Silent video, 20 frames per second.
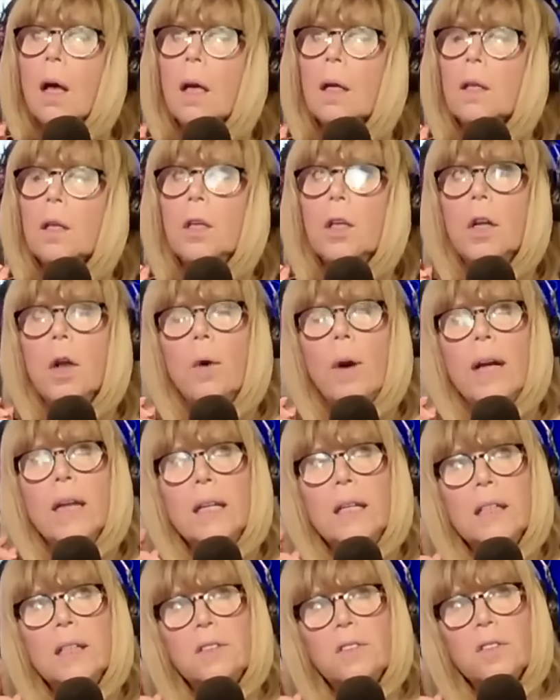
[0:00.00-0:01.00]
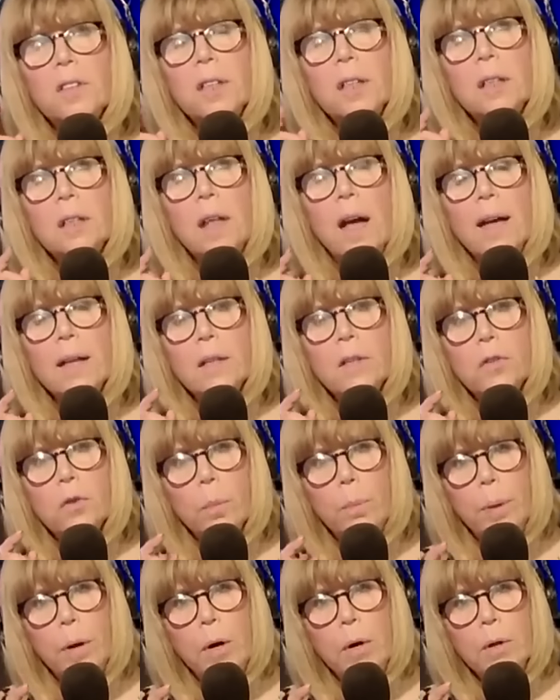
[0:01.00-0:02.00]
you know, and he didn't like his
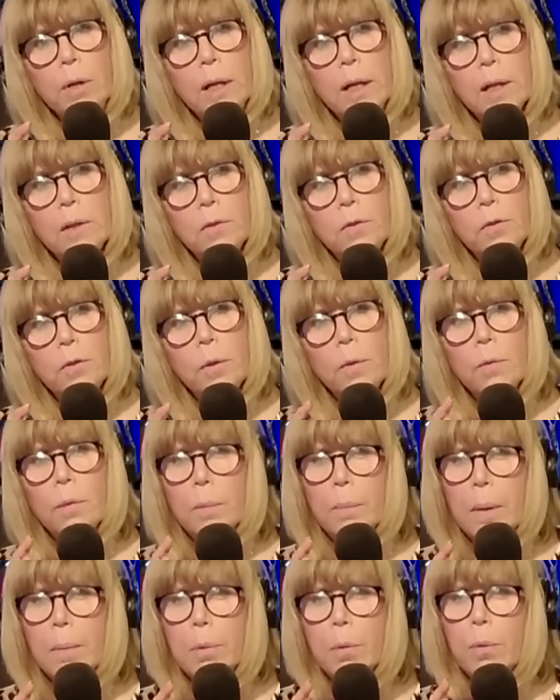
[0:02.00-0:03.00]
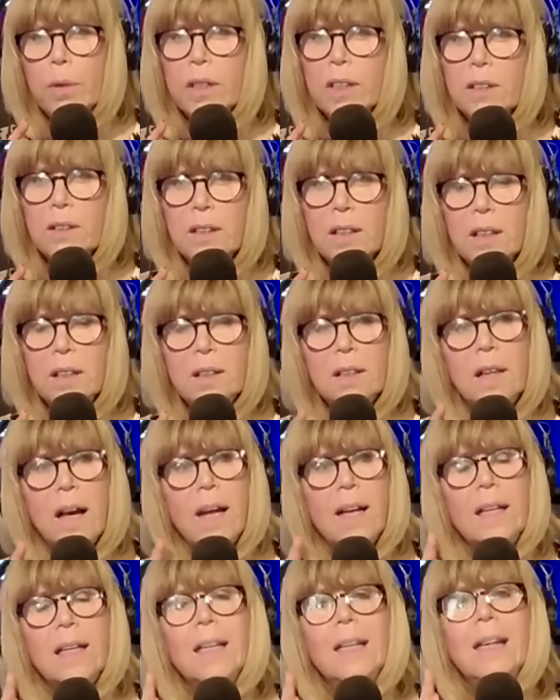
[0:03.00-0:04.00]
opponents. Remember what he did?
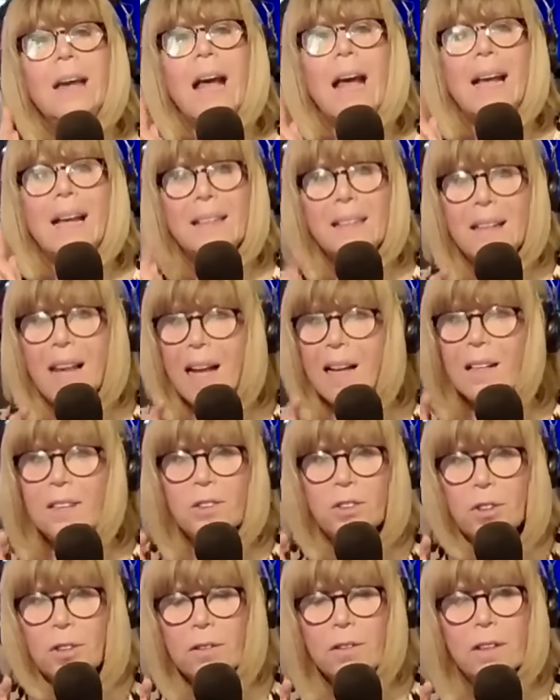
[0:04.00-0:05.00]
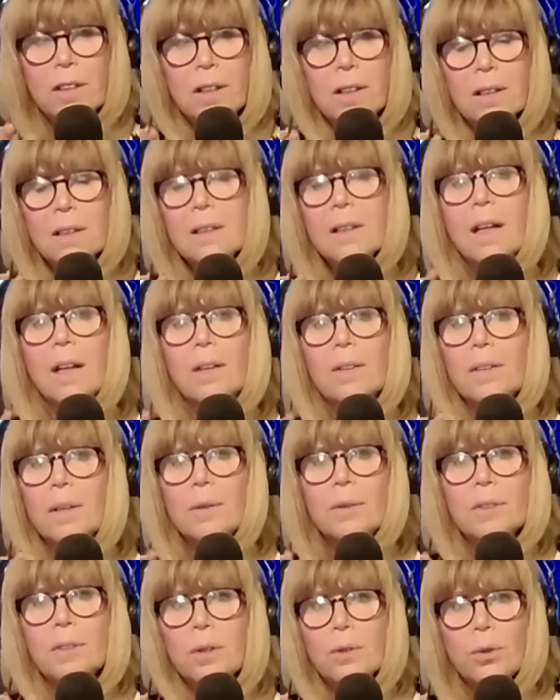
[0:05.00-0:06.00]
Yeah, he, not a jury. No, there
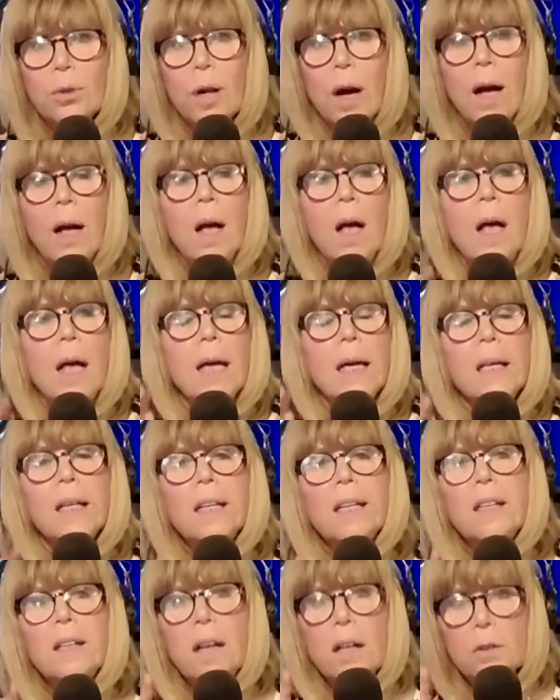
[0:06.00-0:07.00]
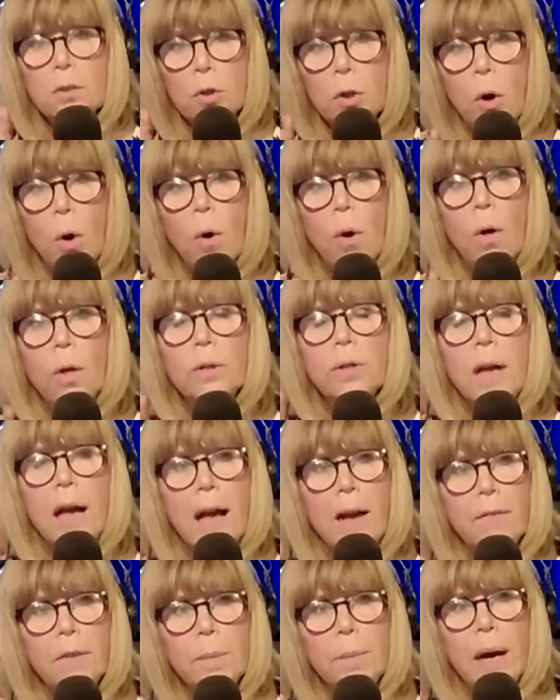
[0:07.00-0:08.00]
was no trial. He told
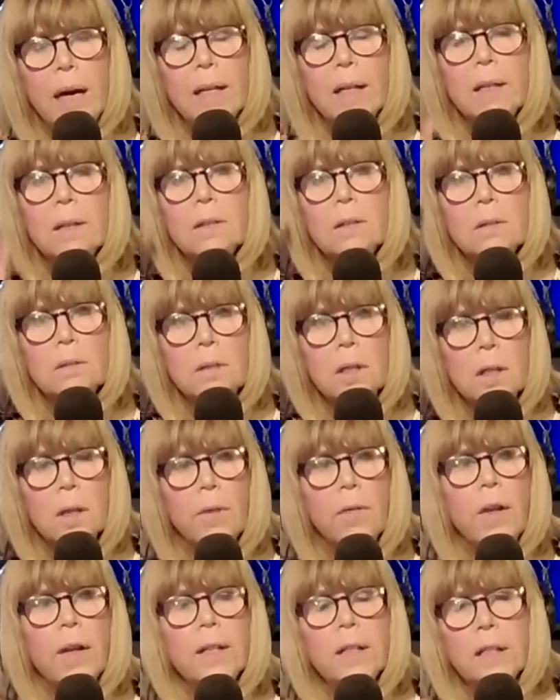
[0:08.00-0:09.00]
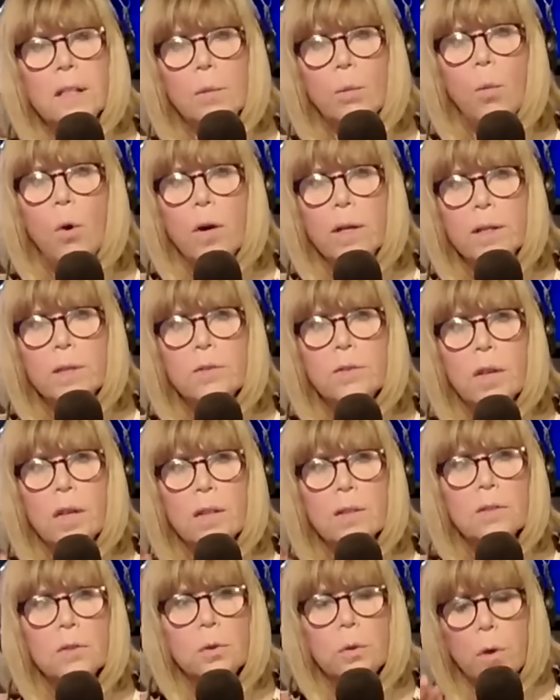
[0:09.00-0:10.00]
everybody, you know, that he wanted
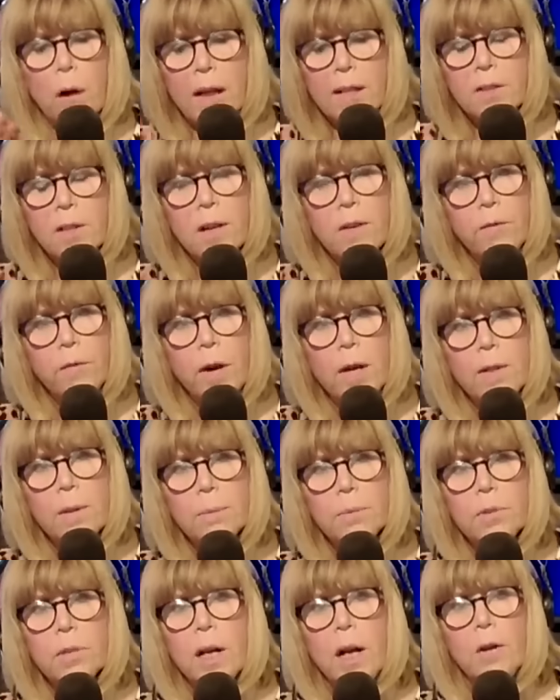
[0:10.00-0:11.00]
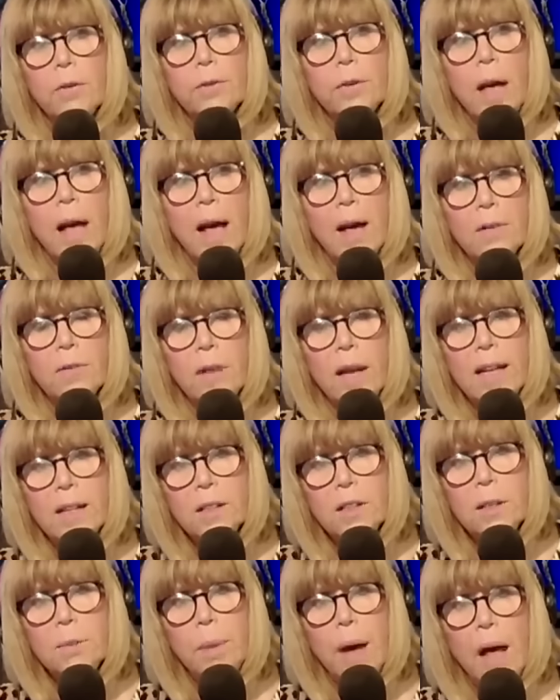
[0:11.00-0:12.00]
to identify themselves as
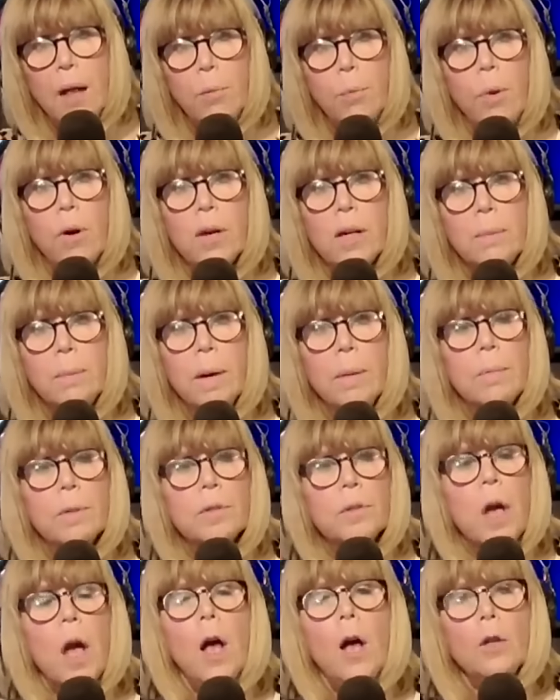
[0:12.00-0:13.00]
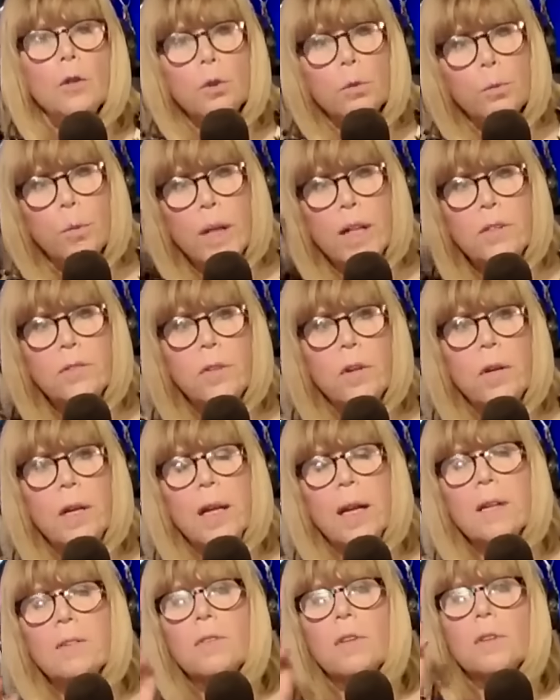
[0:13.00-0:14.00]
anti-Ba'ath Party members, to raise their
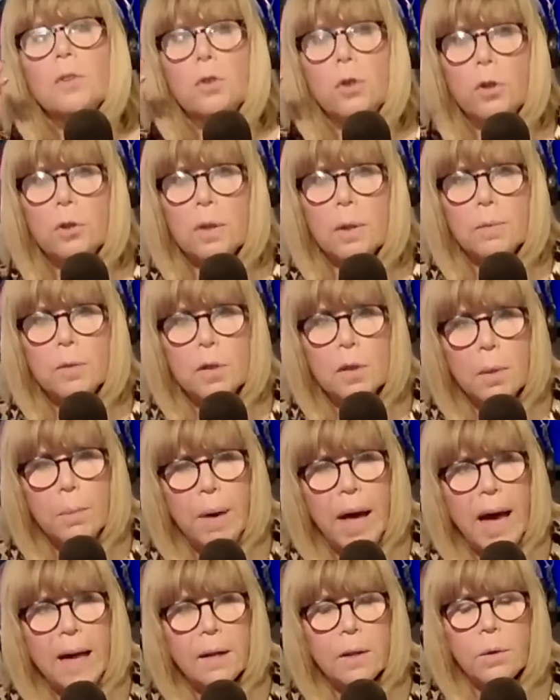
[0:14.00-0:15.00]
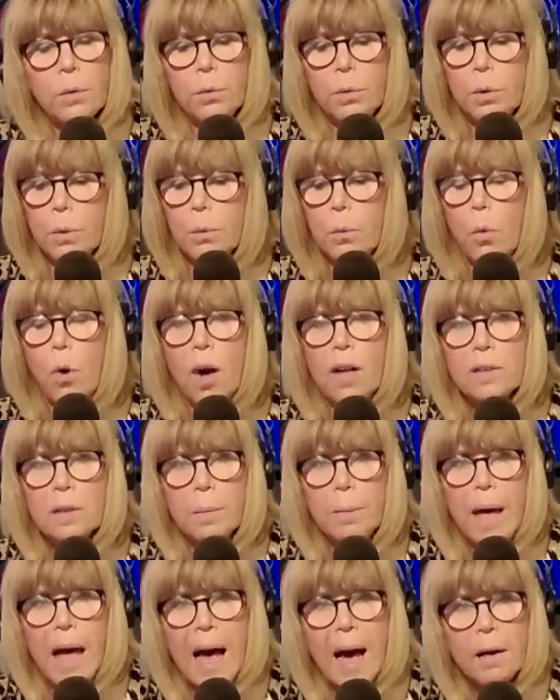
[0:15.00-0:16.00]
hands, took them to the back of the room, walked
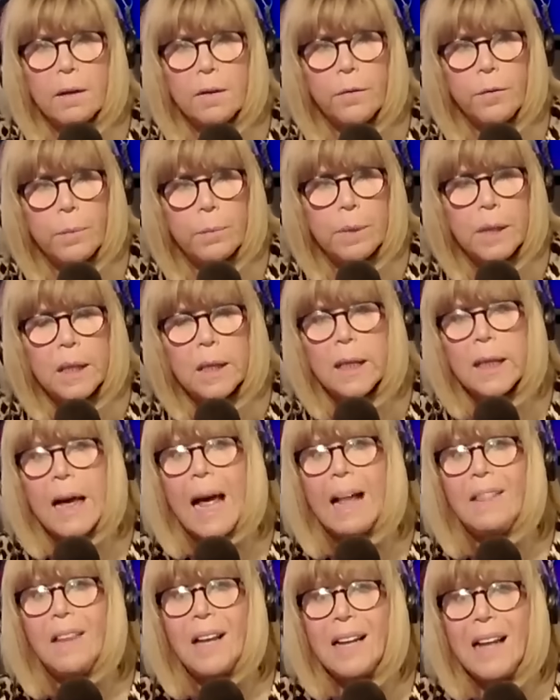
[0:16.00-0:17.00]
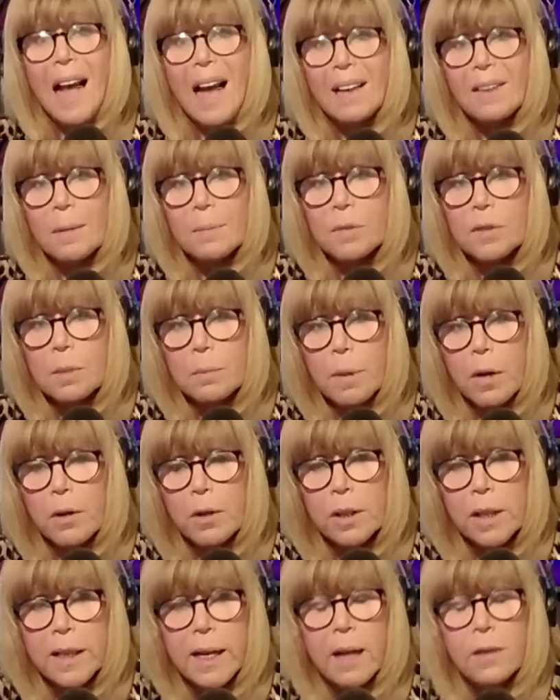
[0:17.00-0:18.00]
them out of the meeting, and then had them
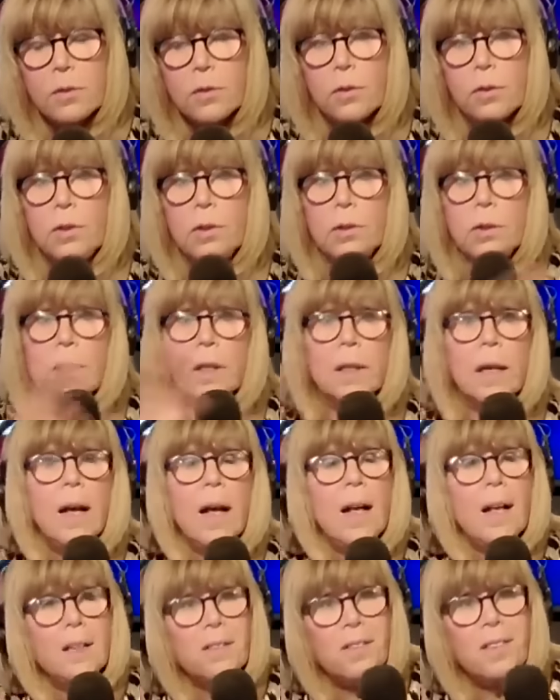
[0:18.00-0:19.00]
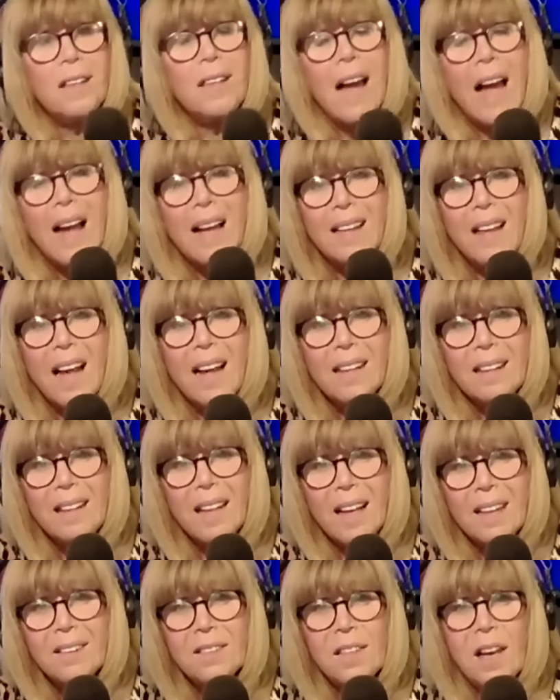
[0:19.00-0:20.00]
summarily executed. See,
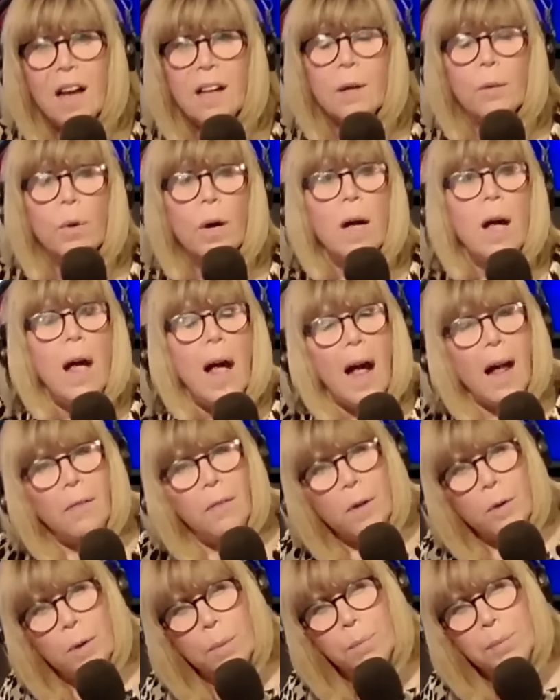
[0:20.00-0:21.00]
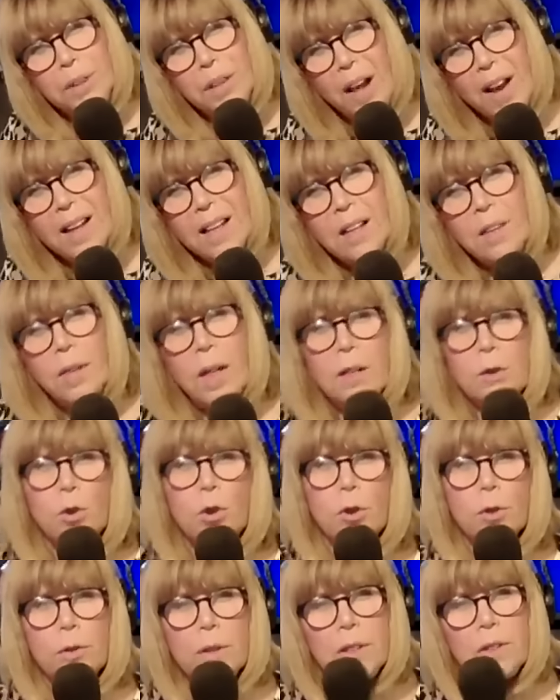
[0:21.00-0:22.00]
that's kind of what, and they're implying that
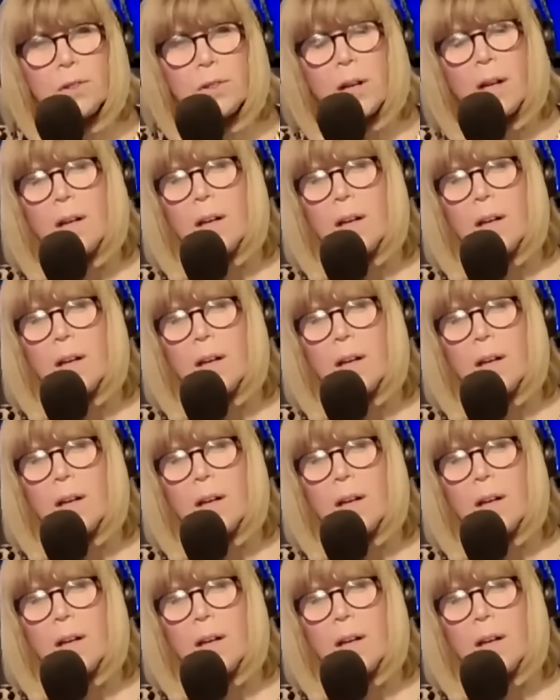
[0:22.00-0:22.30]
juries